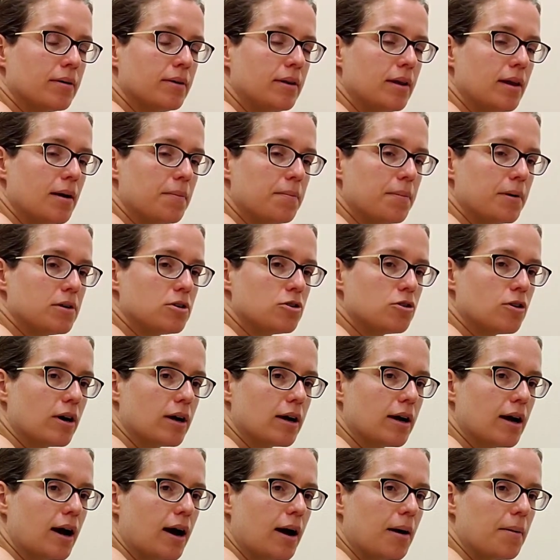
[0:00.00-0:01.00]
the upper trunk
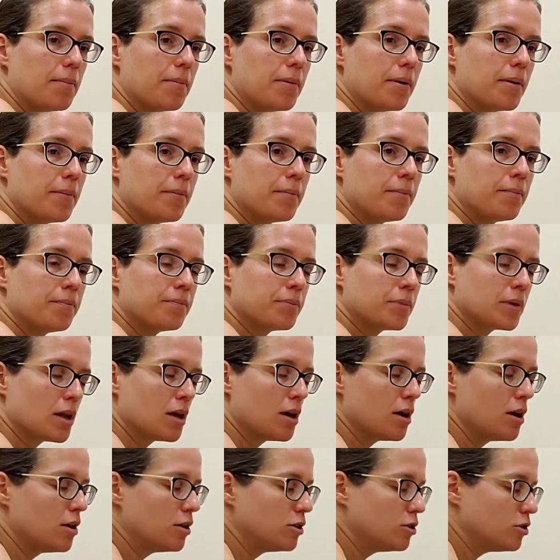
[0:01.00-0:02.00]
up,
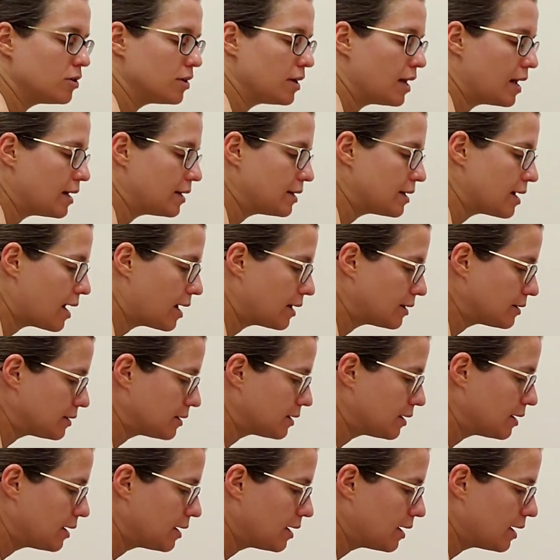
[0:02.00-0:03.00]
to gain that
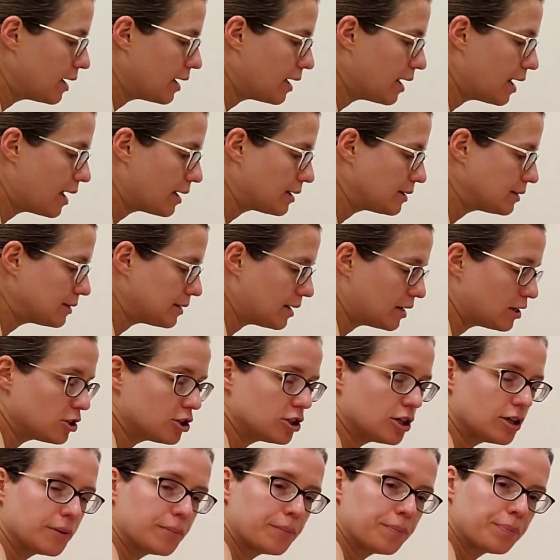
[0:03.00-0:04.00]

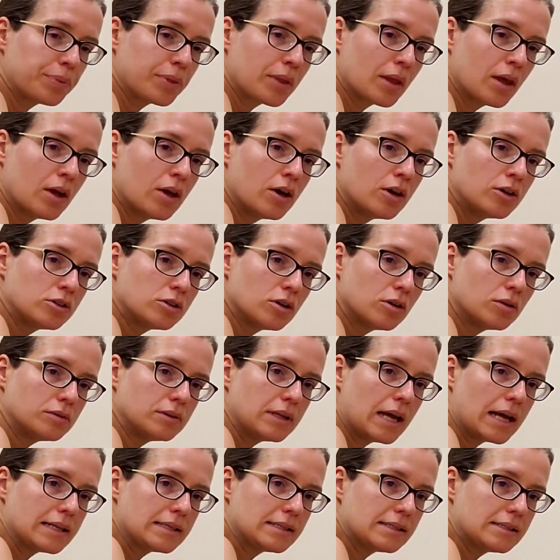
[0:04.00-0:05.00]
extension. So
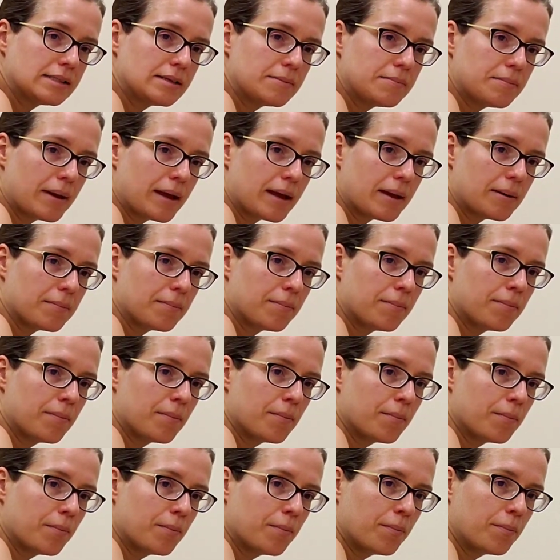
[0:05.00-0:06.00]
that's the main
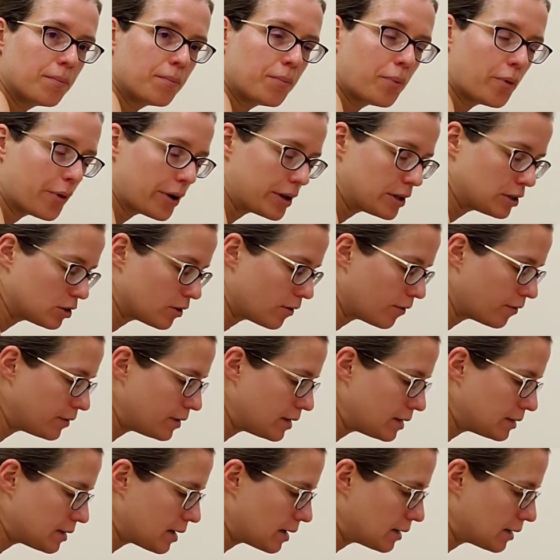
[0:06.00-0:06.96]
point of this